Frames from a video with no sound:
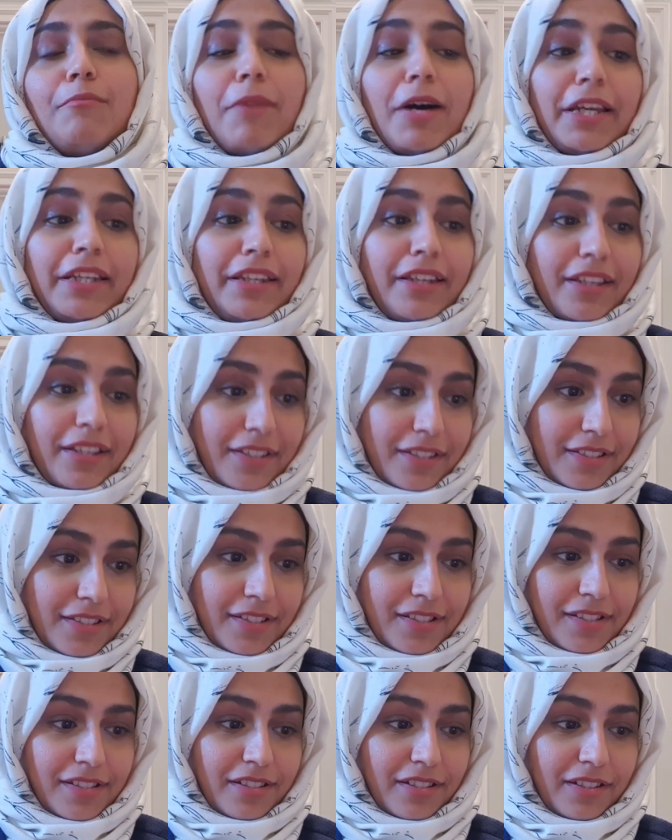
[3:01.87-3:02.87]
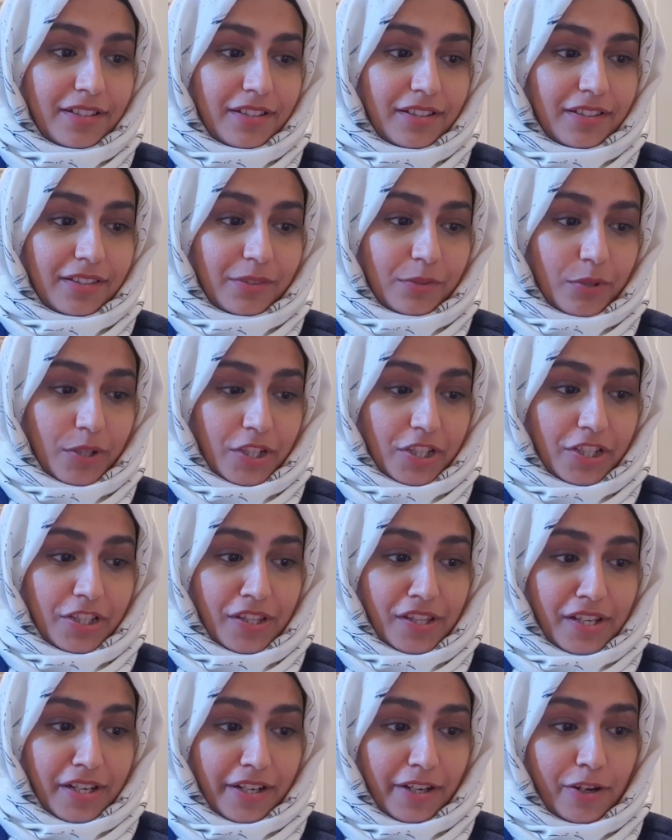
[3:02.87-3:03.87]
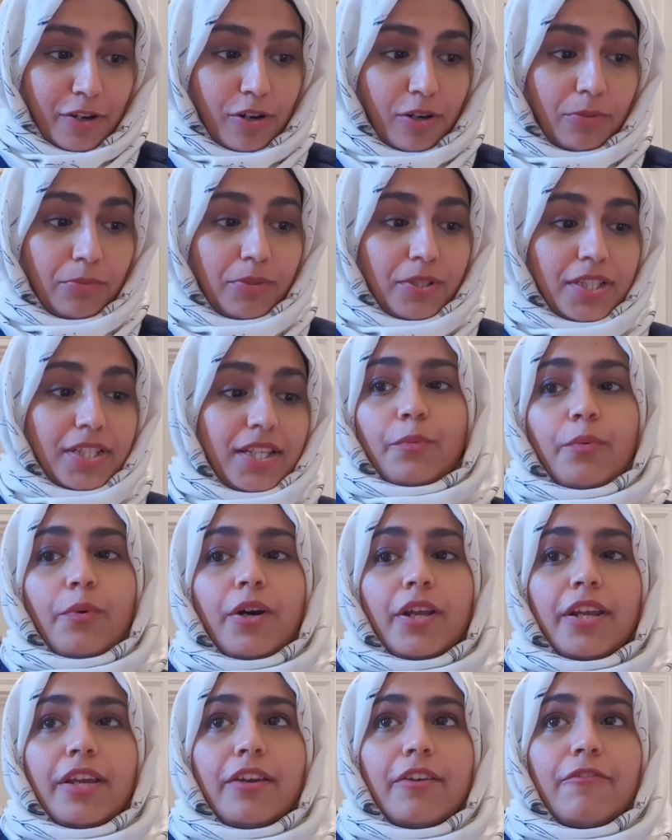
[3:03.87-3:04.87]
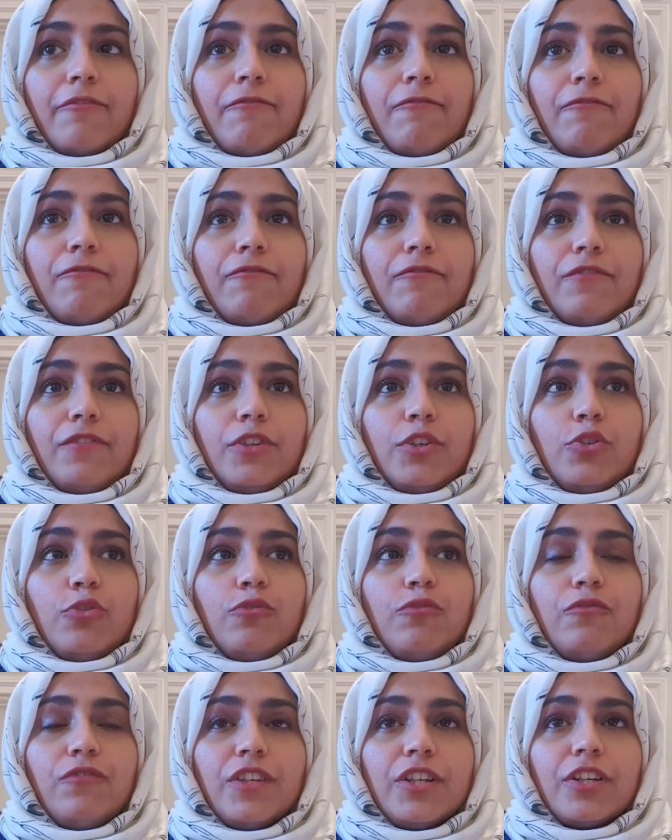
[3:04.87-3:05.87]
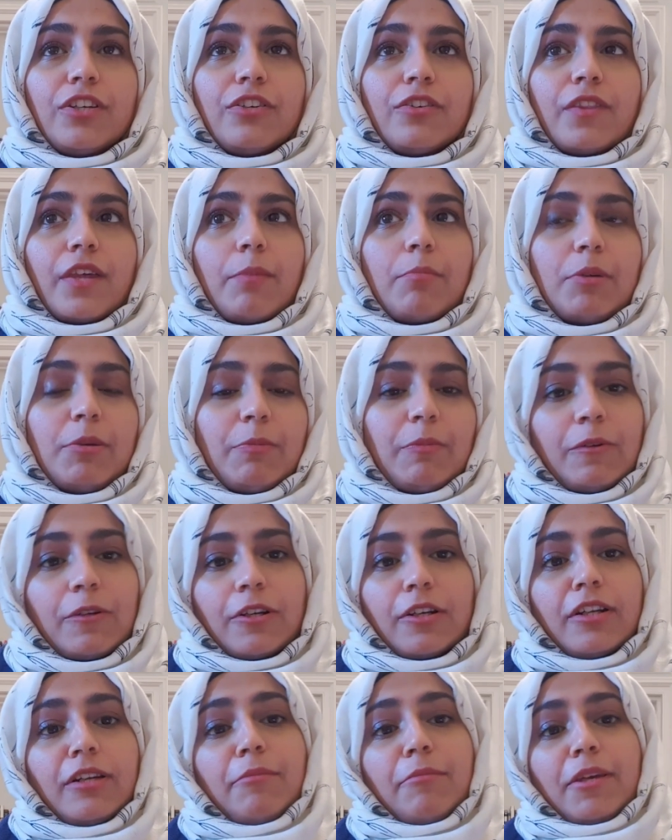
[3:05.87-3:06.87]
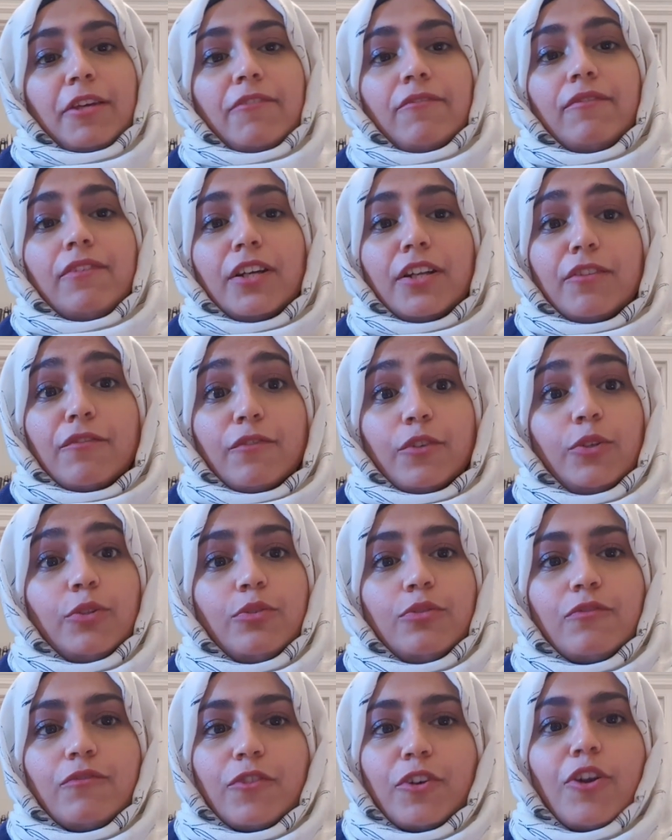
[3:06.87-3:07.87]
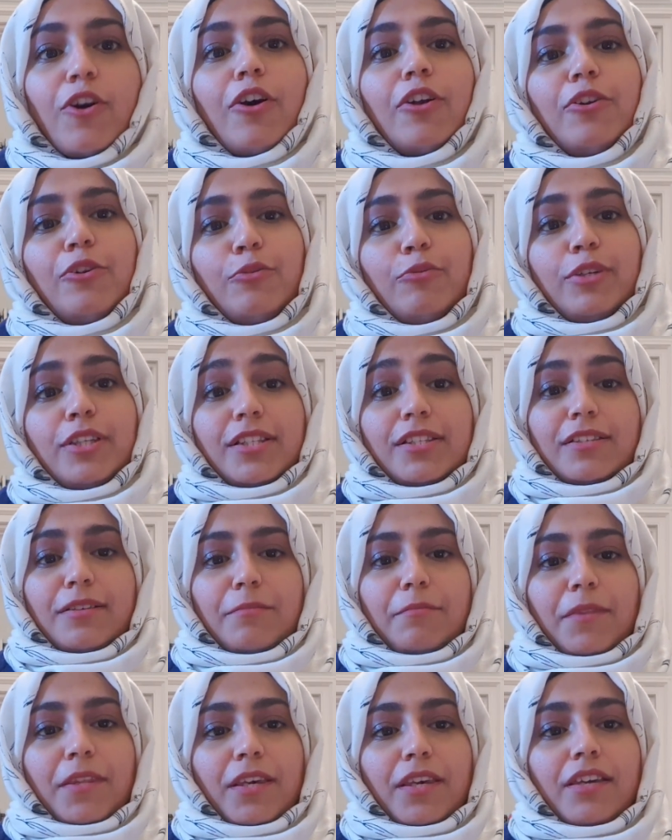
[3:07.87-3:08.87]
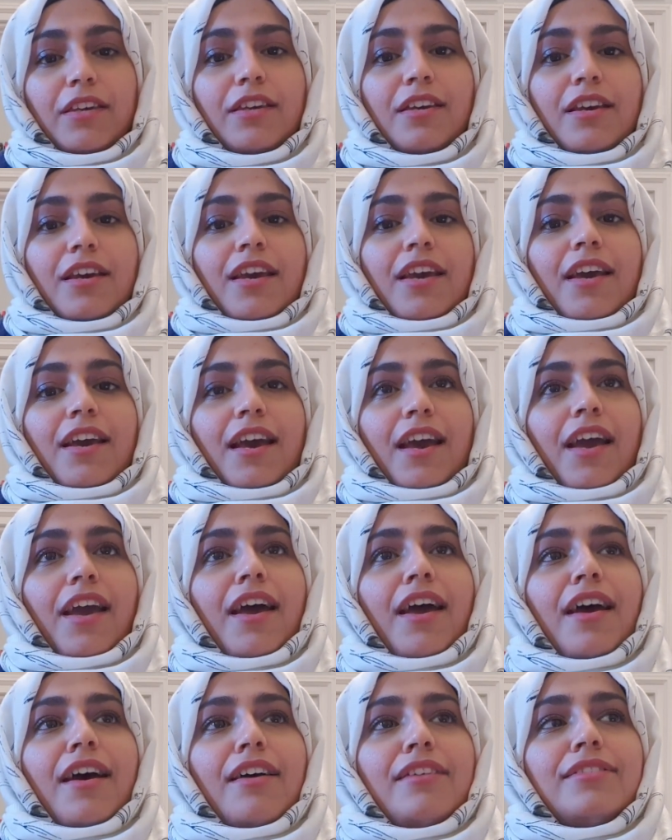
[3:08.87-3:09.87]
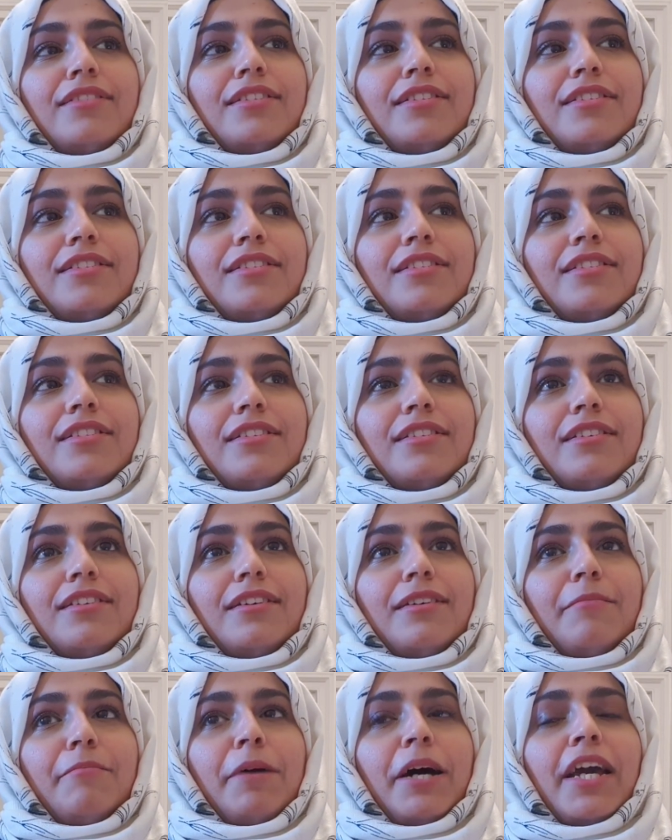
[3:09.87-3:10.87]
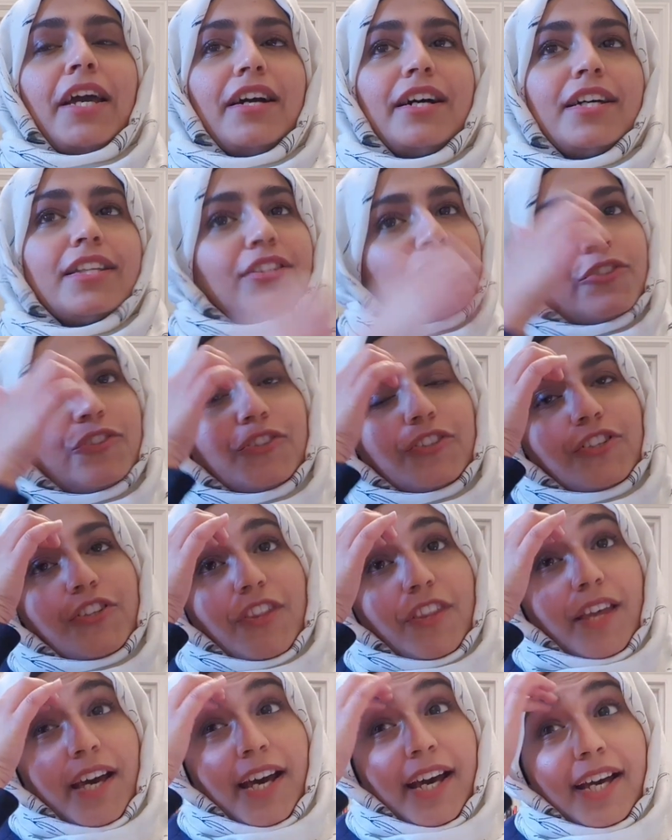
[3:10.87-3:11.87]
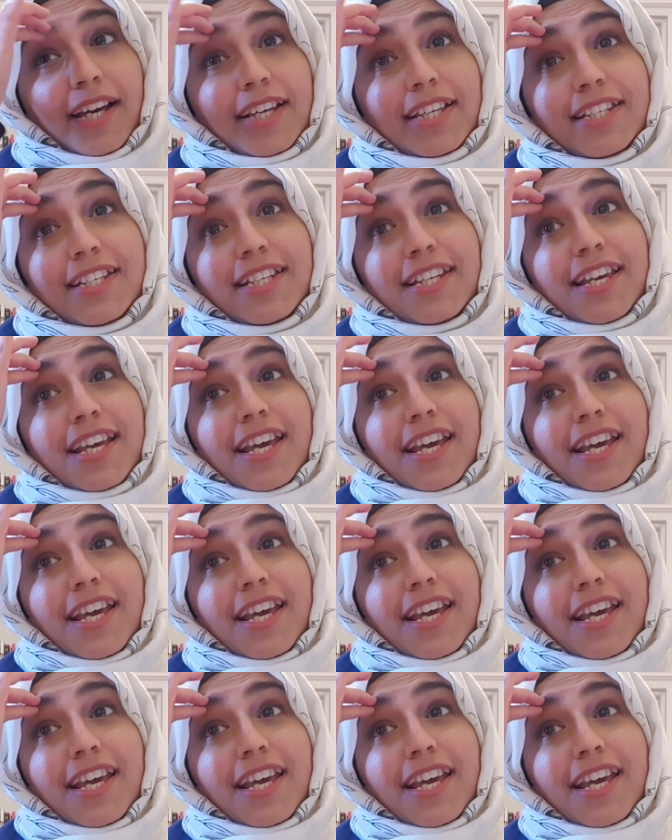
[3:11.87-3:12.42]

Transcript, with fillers: my next question that I got was, what if you fear that people are gonna make fun of you for not knowing something? And my answer to that